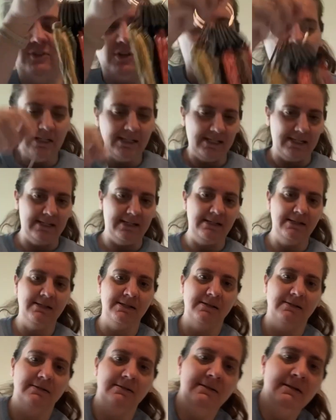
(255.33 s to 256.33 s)
flosses.
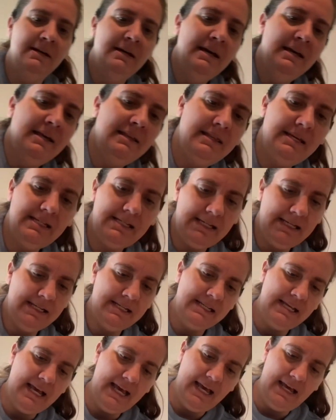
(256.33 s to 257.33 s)
This
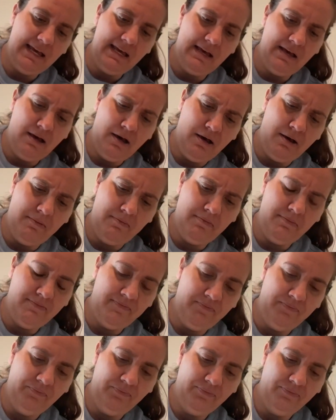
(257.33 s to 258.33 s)
is
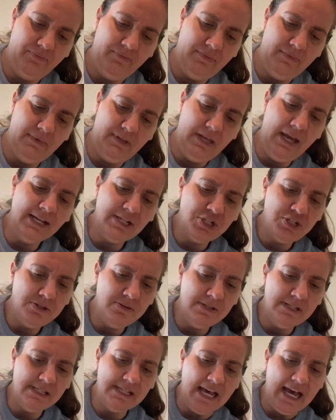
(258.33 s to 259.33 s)
XJU
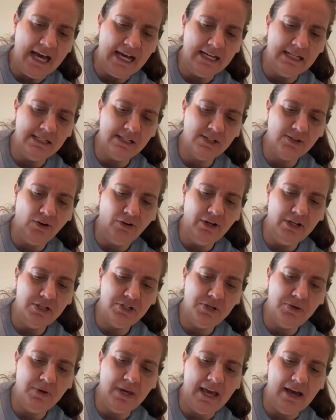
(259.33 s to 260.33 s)
Designs
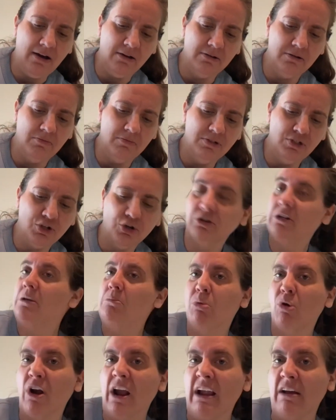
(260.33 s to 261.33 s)
32 count dirty
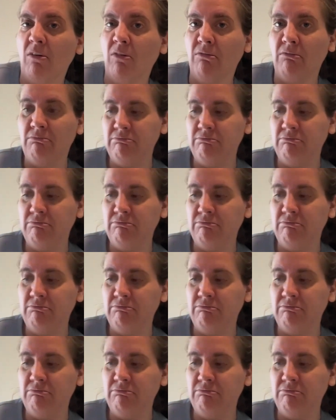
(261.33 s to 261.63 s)
brown.